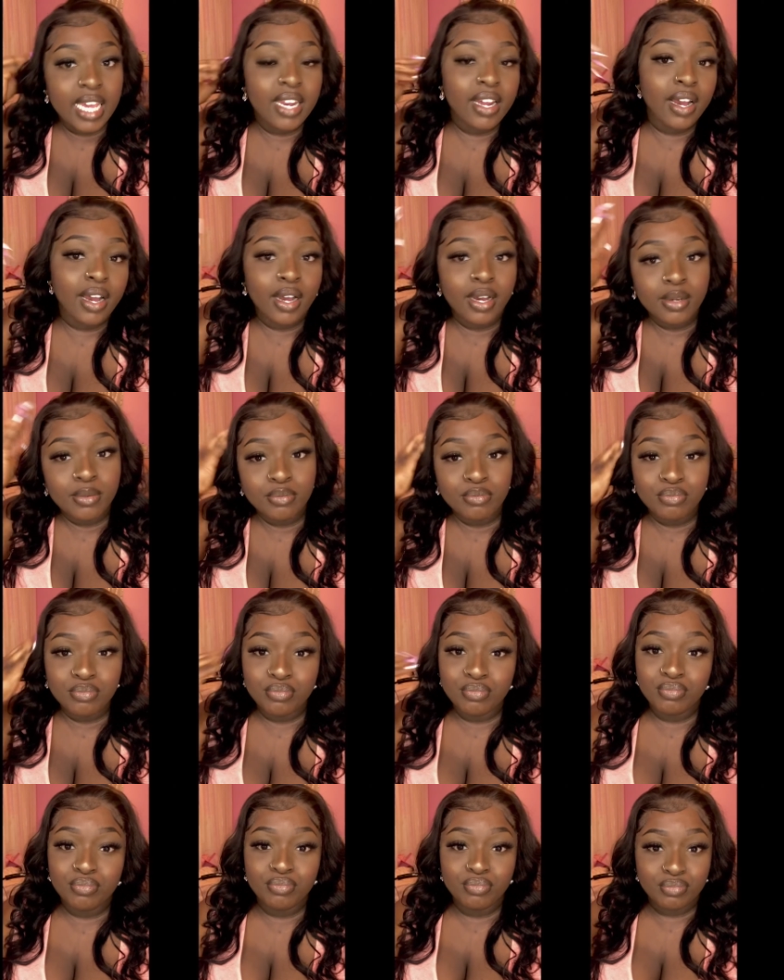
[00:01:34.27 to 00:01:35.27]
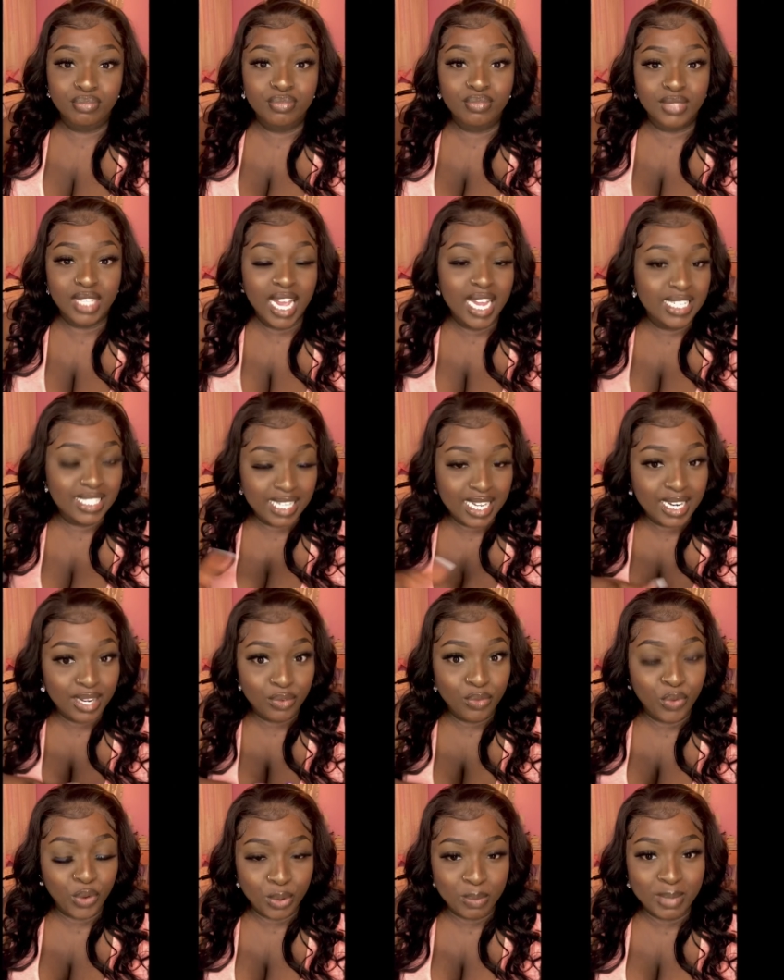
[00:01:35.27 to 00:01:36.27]
um, it did it
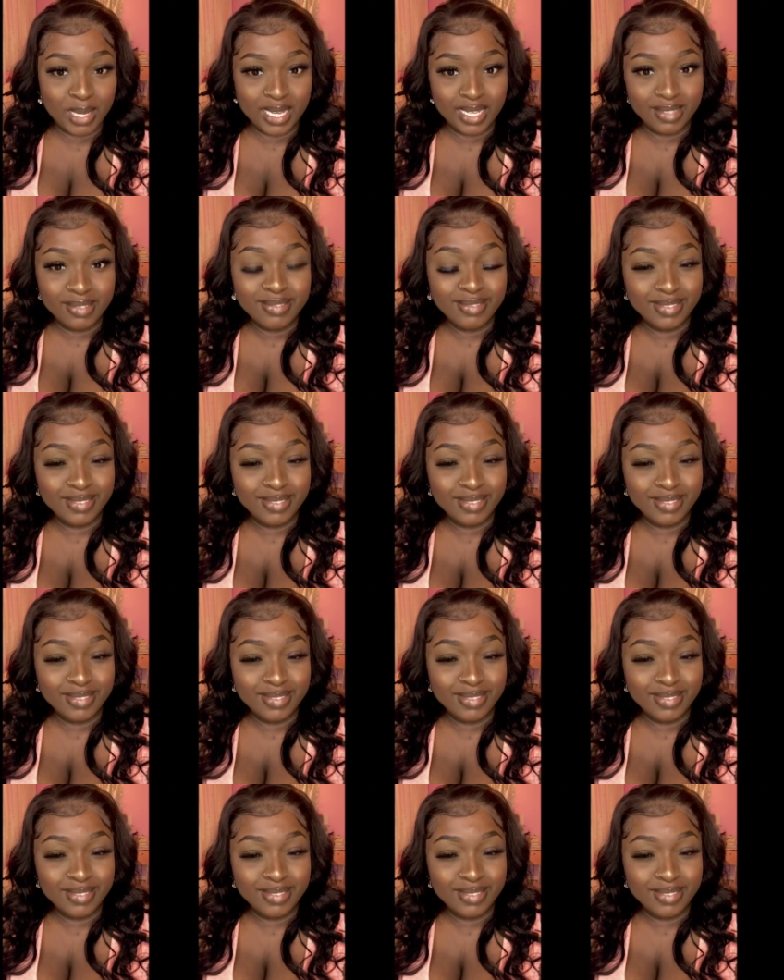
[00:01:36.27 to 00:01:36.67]
for me.